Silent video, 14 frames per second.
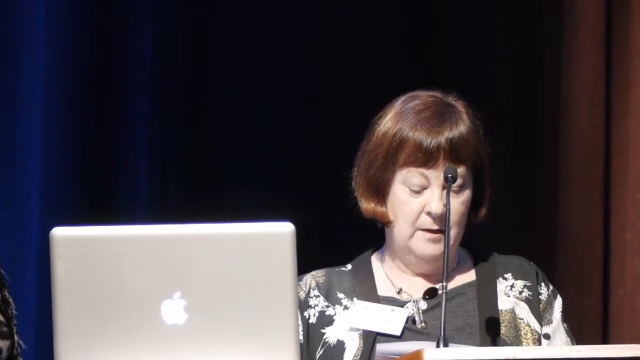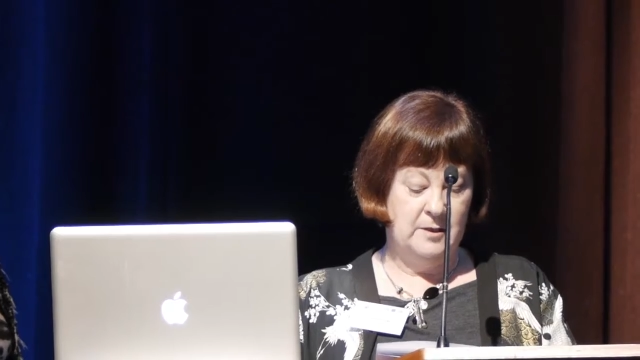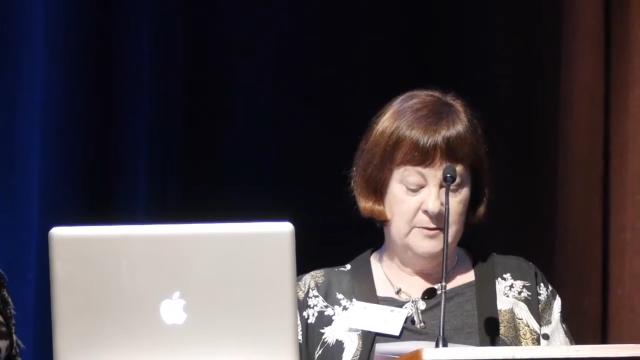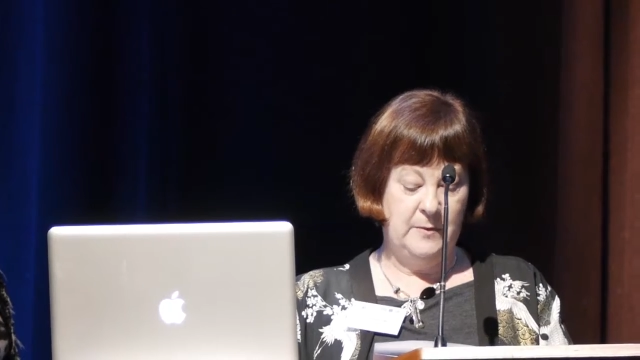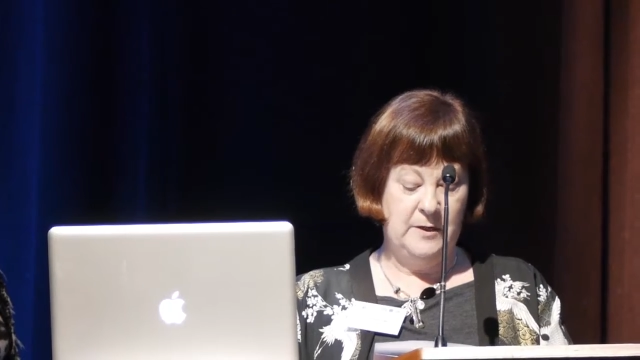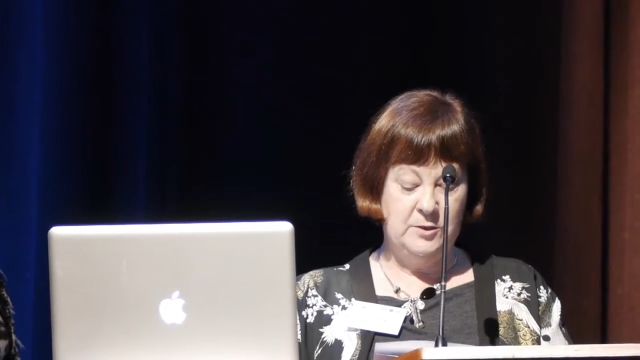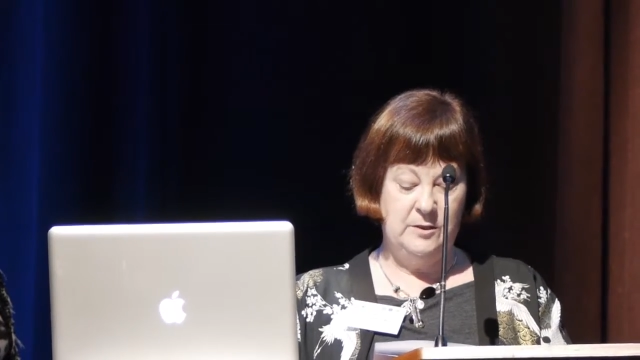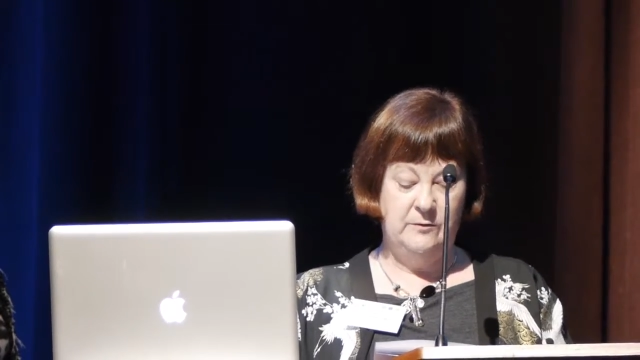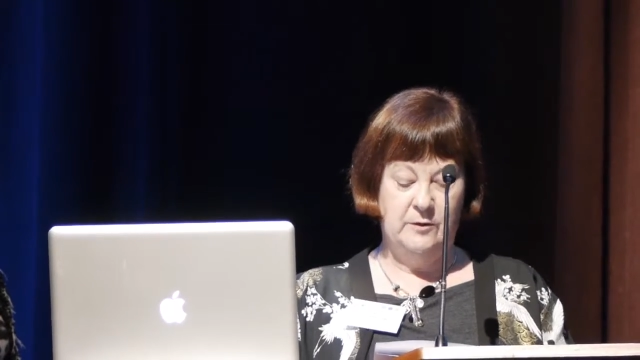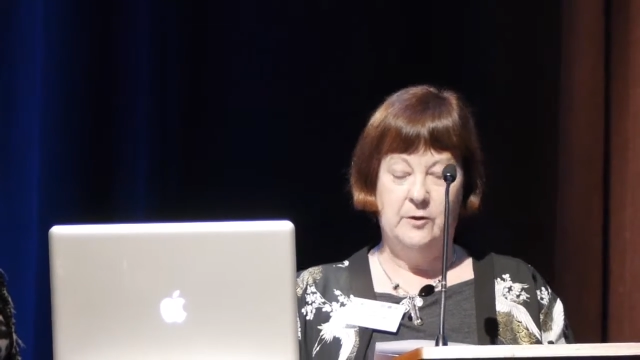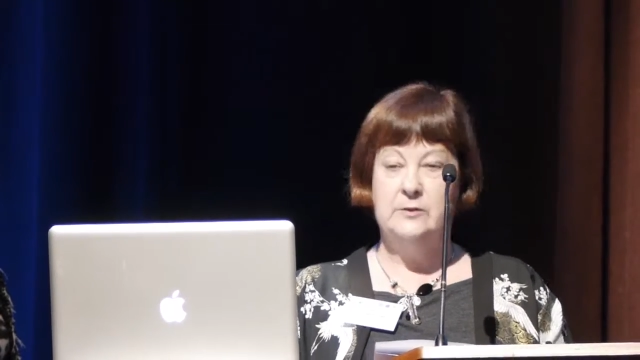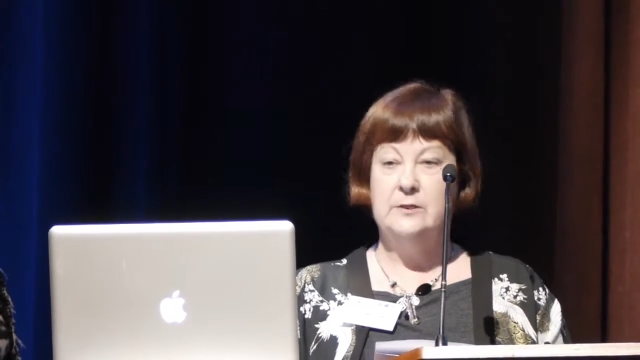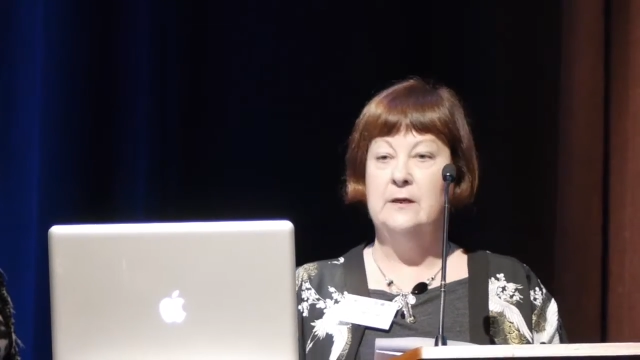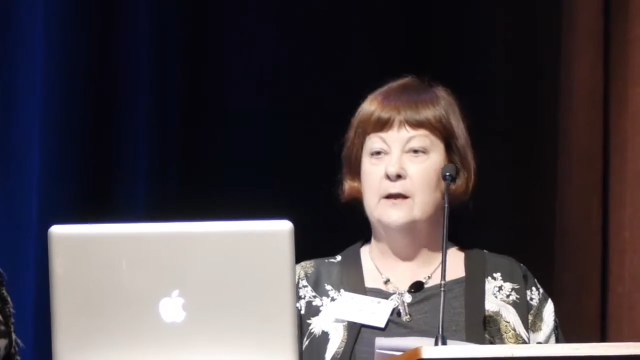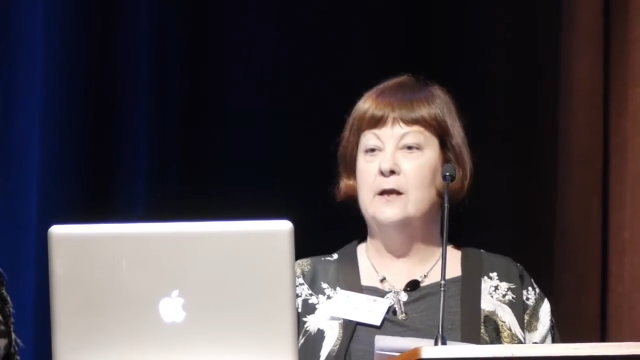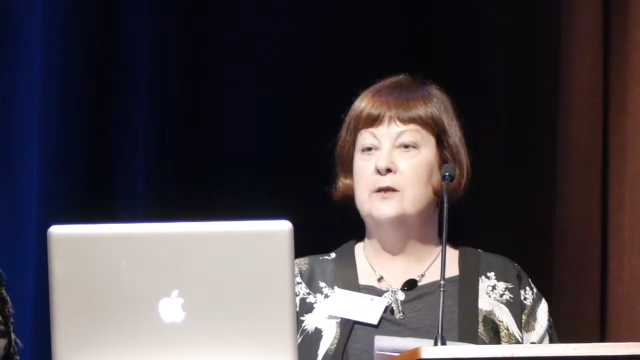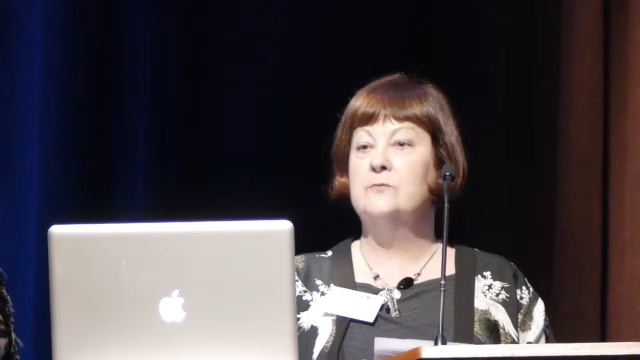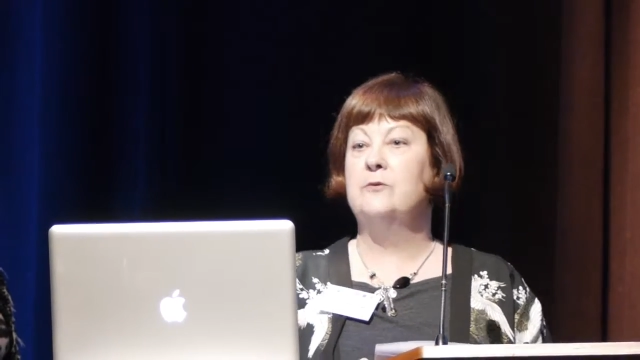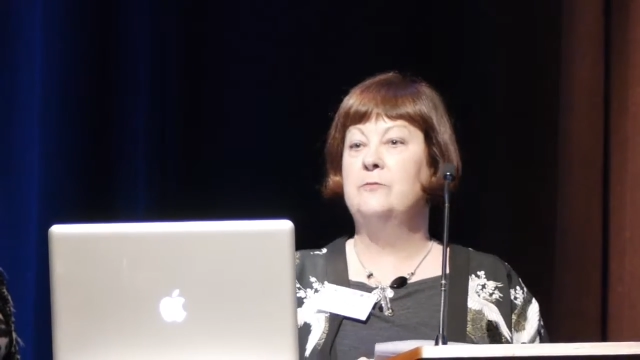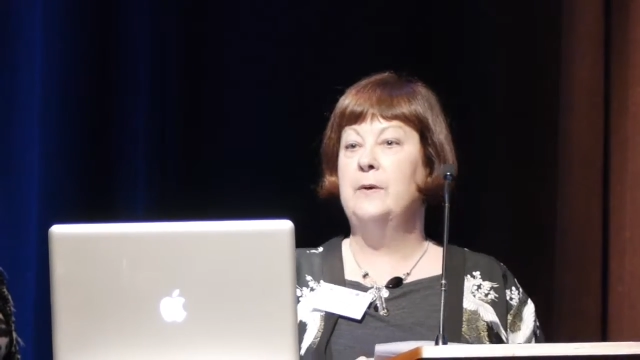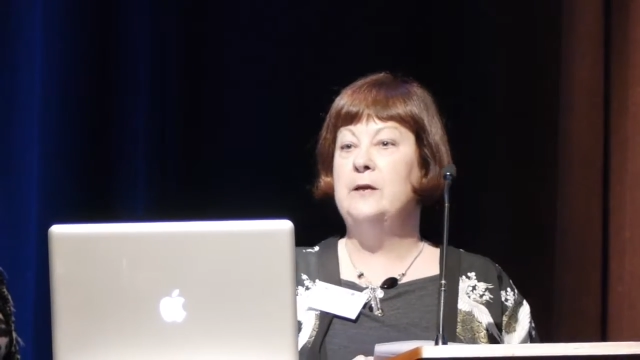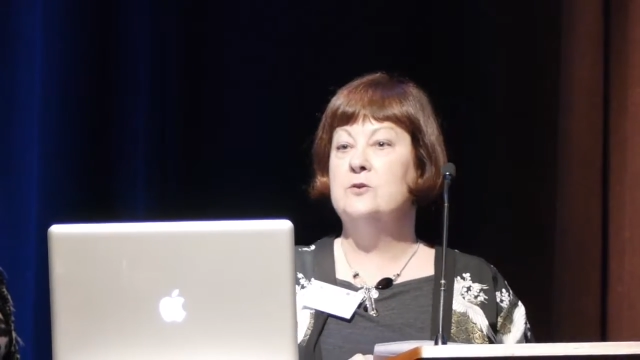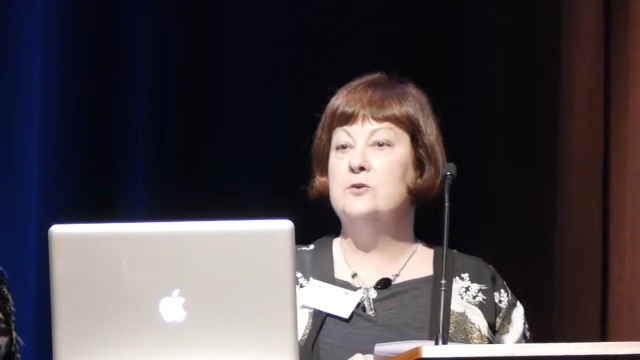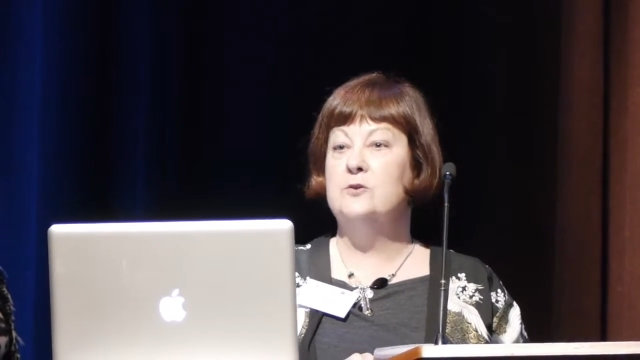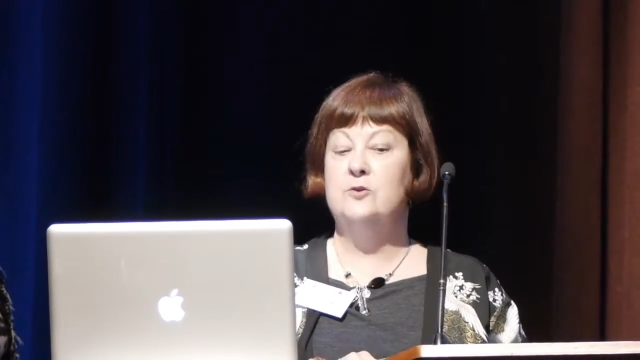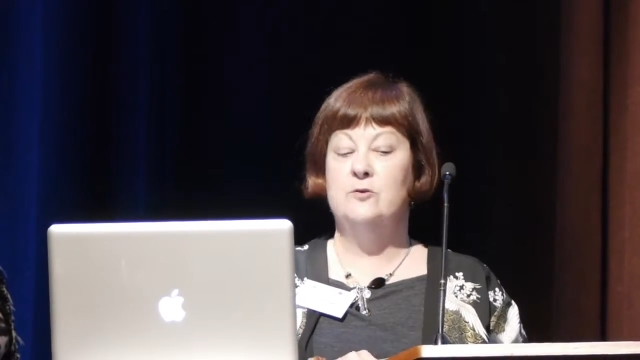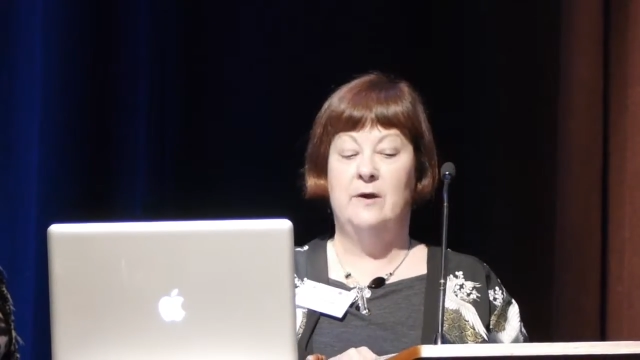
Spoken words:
especially those engaged with patients